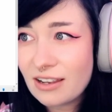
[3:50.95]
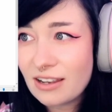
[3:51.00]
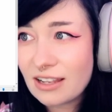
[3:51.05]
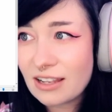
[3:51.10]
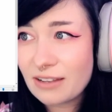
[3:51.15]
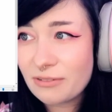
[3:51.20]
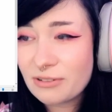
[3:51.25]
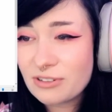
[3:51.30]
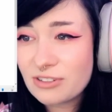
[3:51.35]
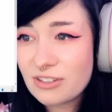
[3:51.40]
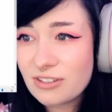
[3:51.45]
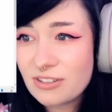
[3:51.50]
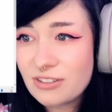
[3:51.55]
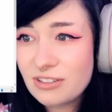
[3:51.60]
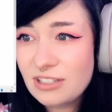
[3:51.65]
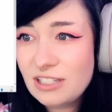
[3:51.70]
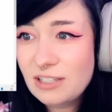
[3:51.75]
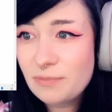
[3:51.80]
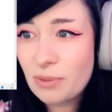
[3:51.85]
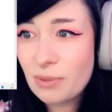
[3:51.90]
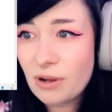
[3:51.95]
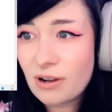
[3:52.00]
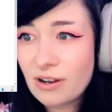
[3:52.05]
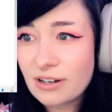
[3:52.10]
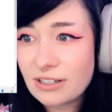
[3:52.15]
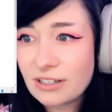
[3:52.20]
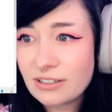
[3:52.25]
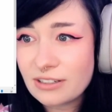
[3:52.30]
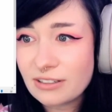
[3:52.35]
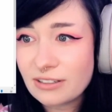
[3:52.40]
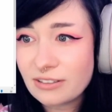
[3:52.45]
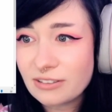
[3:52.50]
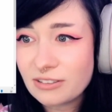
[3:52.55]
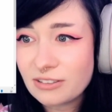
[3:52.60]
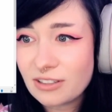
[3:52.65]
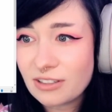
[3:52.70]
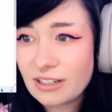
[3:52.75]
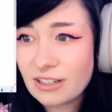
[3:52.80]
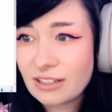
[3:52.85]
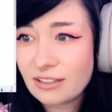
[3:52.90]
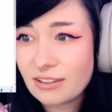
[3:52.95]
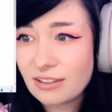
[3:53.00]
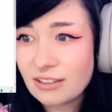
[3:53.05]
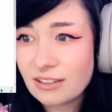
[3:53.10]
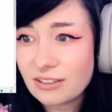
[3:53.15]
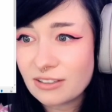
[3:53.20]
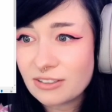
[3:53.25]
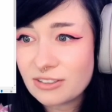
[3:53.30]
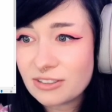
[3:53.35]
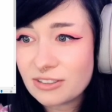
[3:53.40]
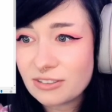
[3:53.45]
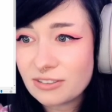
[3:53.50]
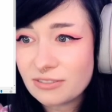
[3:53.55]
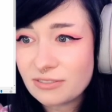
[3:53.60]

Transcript: It was a seed pod and it looked like this.